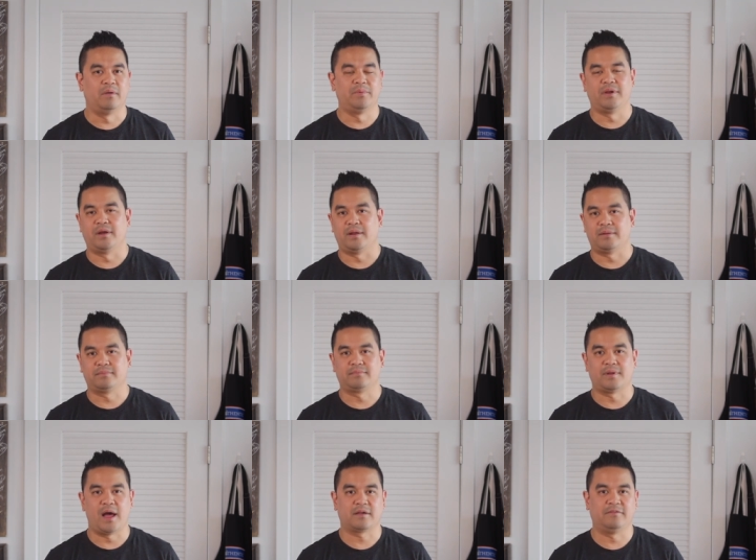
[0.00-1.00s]
I've been a
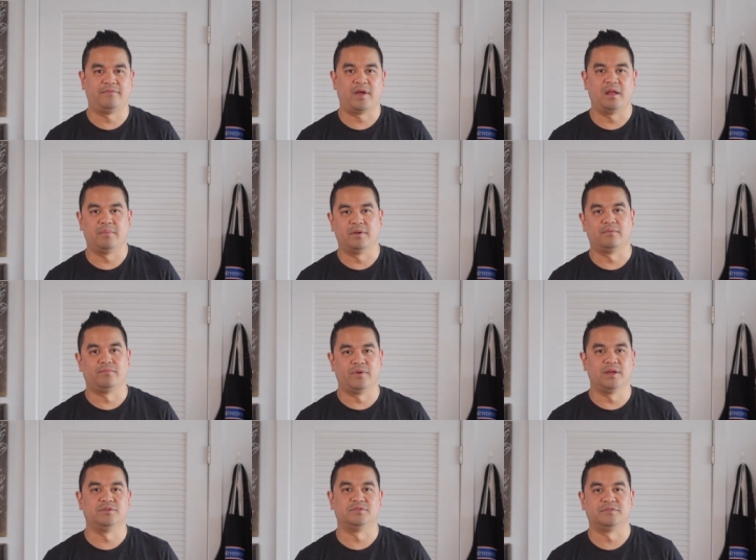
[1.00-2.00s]
hockey fan, I've been a
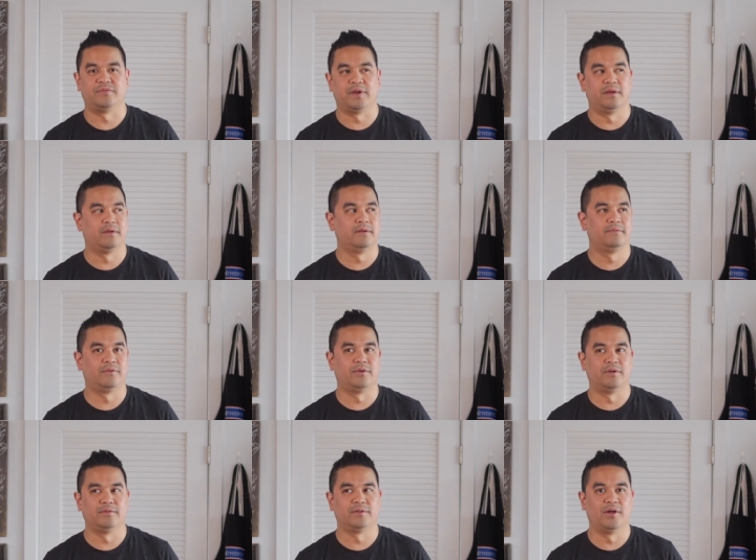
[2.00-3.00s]
Rangers fan
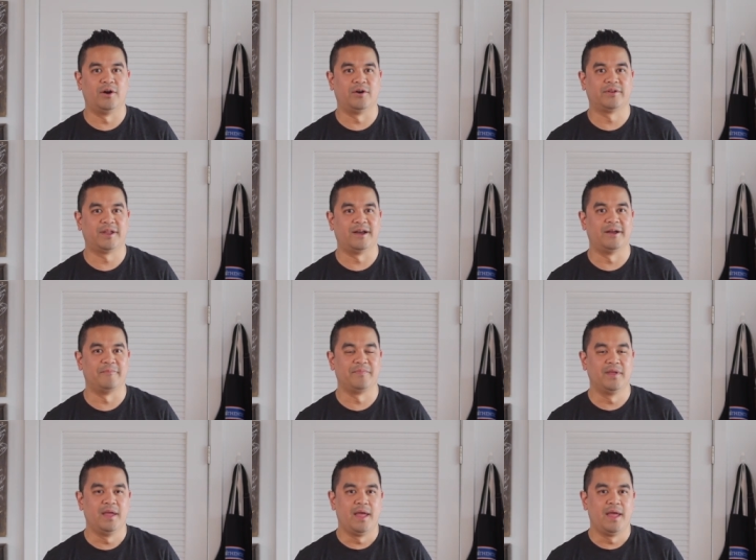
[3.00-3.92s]
for a long time.